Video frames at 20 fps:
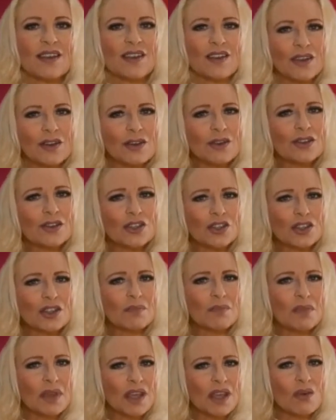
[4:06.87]
You
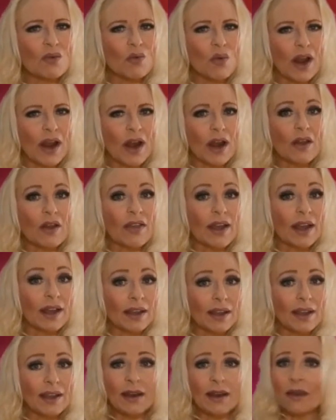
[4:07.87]
should be aware
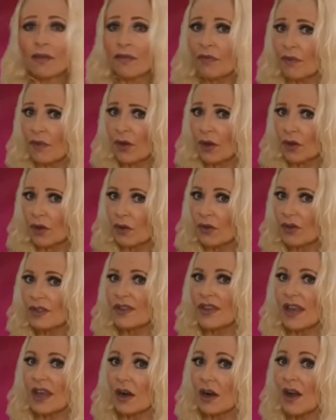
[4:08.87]
that eating foods
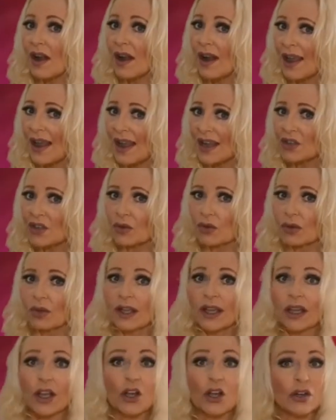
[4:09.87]
that are
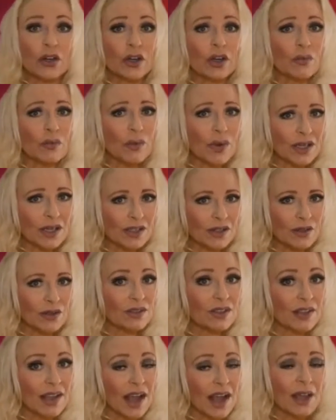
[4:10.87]
natural could
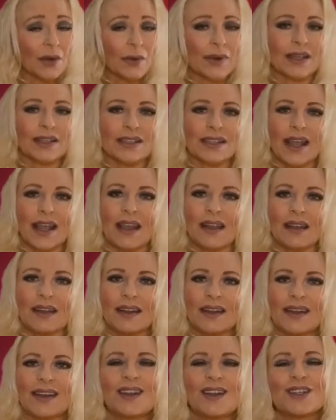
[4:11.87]
reduce calorie intake.
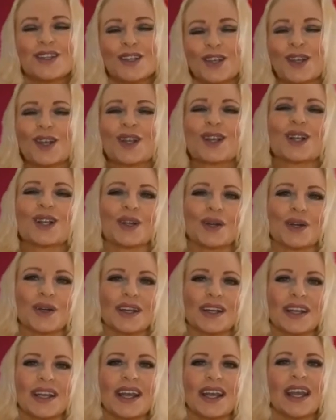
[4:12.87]
To
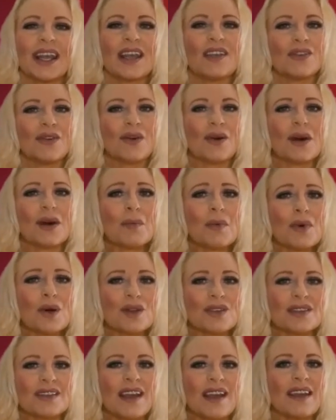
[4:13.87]
conclude, if your
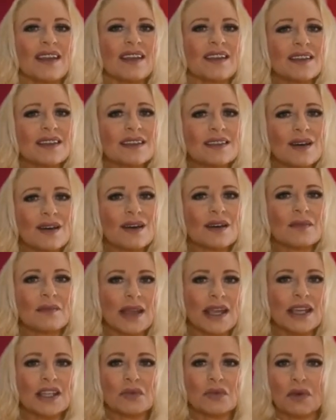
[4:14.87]
birthday is on
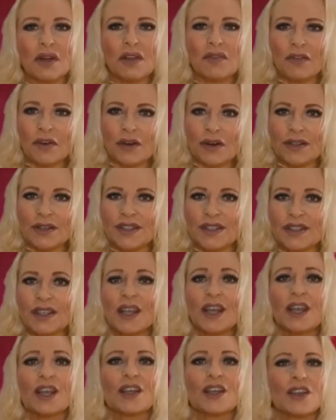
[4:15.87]
May 21st,
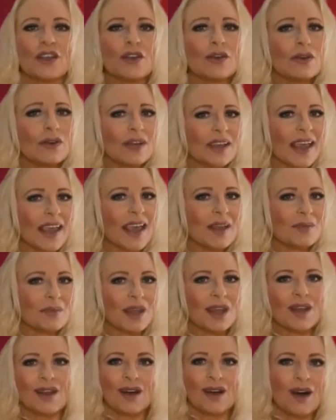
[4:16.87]
you can
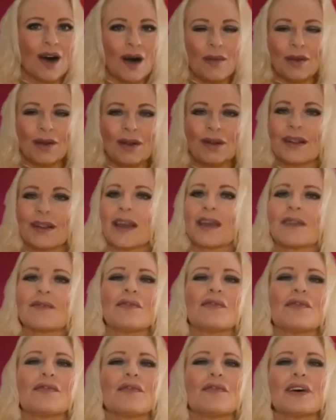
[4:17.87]
be comical and
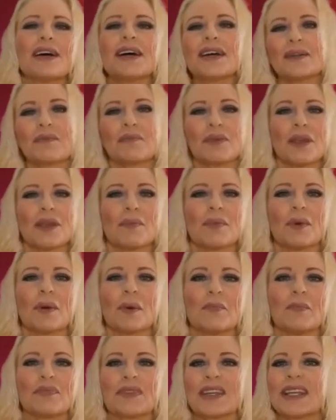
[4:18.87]
fun
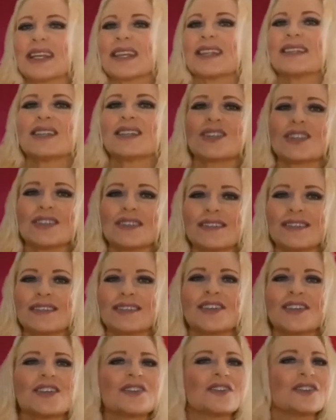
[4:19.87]
people. In addition,
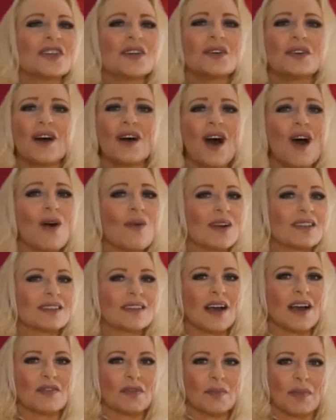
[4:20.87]
you don't always
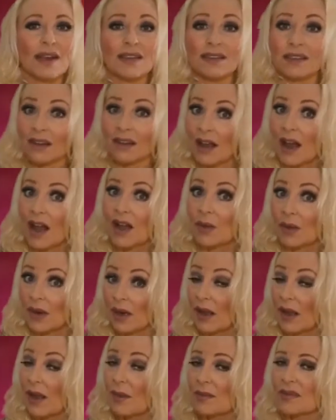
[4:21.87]
have the best luck when
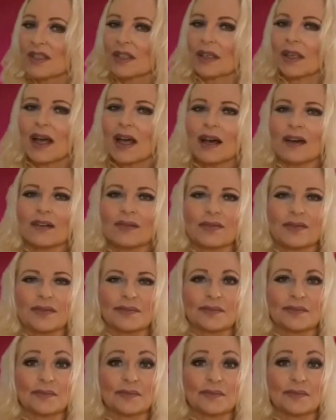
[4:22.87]
it comes to love.